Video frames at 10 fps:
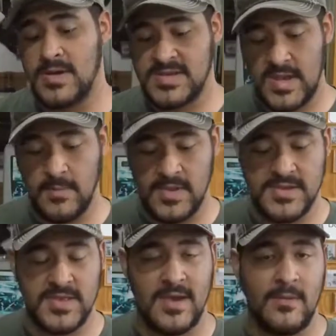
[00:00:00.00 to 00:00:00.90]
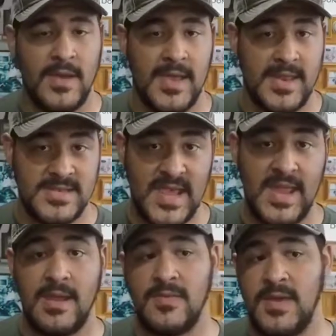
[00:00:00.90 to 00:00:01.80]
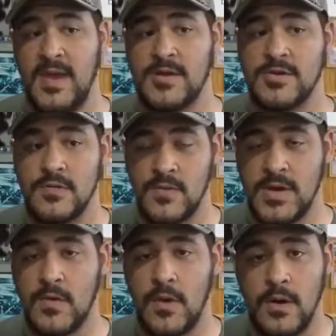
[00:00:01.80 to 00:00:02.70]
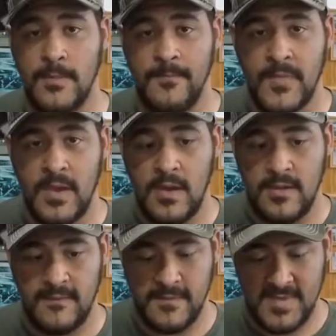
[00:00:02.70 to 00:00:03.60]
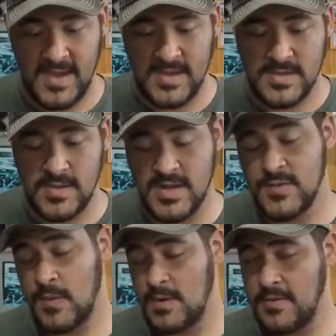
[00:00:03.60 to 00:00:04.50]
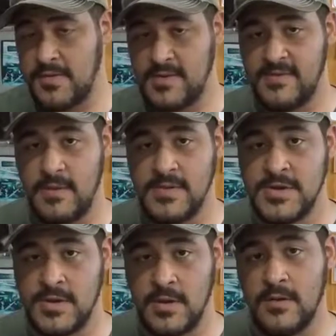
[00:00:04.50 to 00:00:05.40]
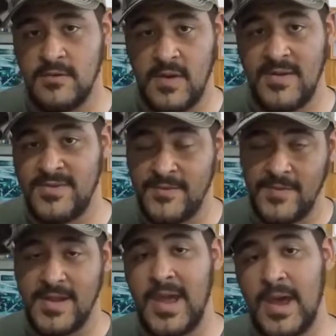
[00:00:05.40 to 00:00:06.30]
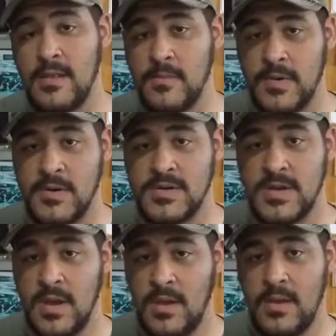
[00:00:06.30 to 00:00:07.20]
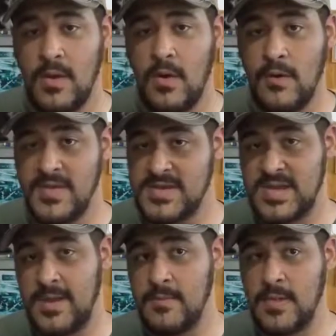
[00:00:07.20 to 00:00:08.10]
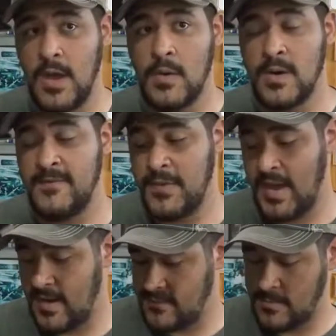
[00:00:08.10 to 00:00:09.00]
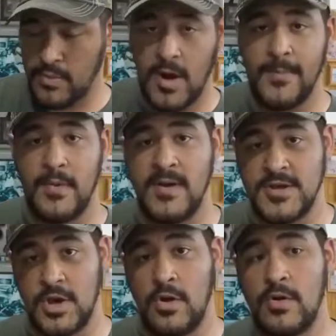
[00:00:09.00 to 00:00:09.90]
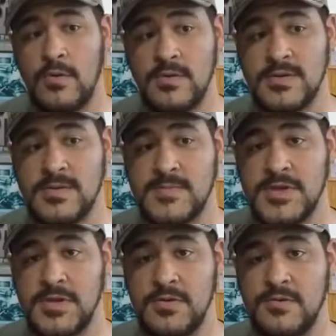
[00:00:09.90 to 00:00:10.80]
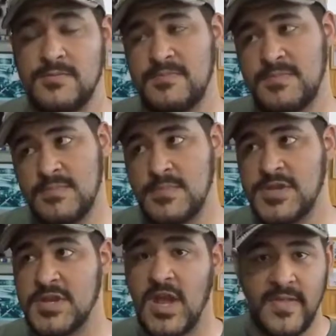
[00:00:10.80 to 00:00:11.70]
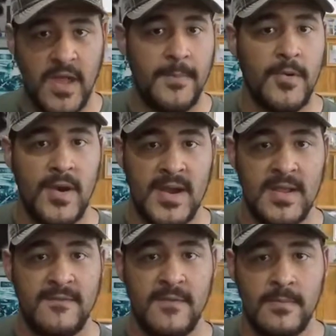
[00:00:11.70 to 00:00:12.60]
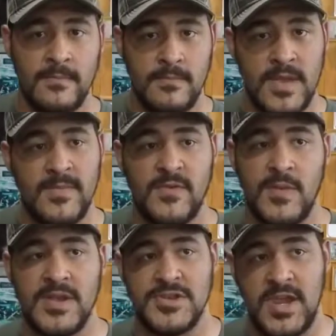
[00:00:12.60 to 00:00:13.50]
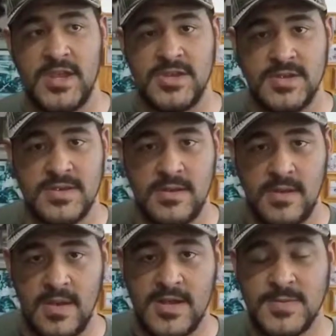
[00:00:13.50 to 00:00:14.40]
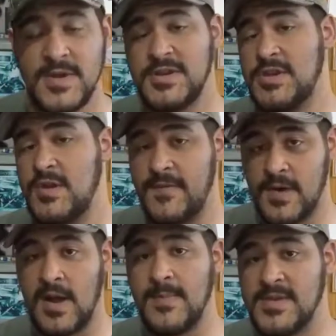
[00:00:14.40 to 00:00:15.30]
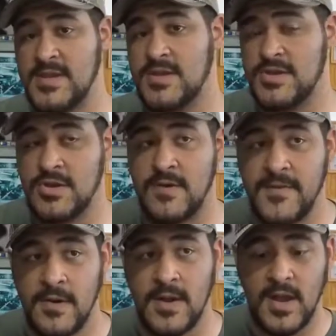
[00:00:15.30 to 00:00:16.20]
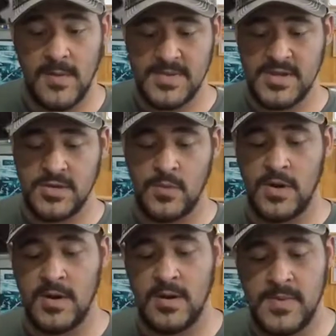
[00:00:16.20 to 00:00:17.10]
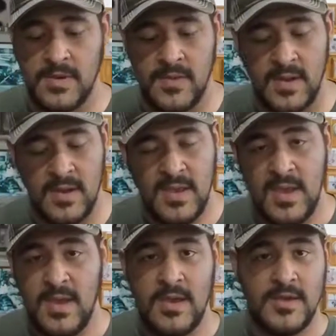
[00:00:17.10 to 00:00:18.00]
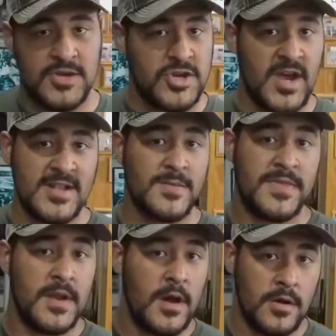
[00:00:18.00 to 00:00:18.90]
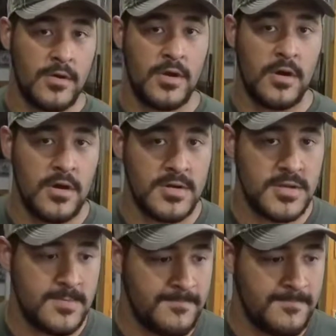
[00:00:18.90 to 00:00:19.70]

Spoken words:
assembly so that way it can take the extra recoil for that. So that's one other thing too, is you can also have different calibers on the same lower if you have the proper internals to slightly upgrade it from in between changes, especially too for a competition shooter. If you're in a competition where you're going to be doing shots within 100 yards,